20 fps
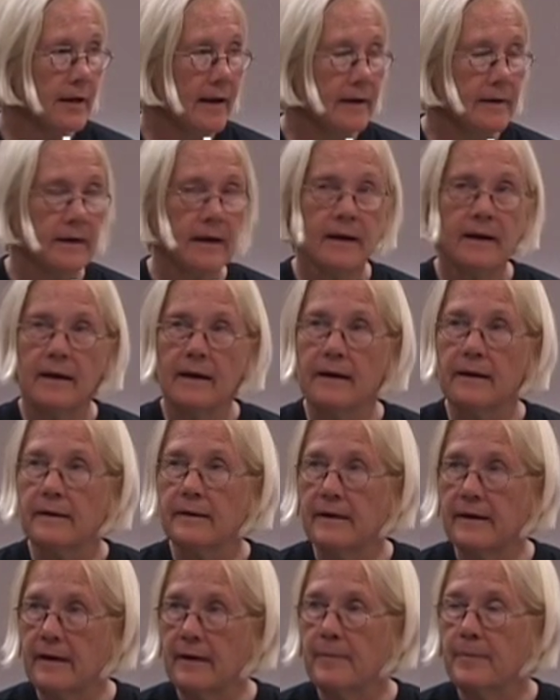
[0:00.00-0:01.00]
And
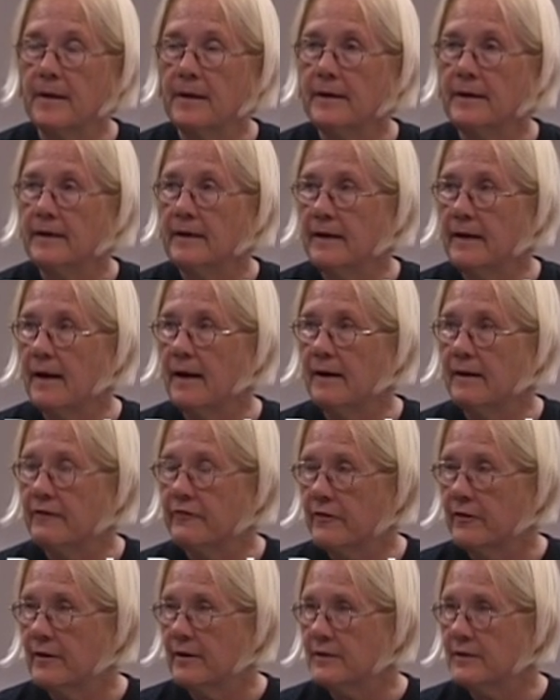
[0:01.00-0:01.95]
the ability of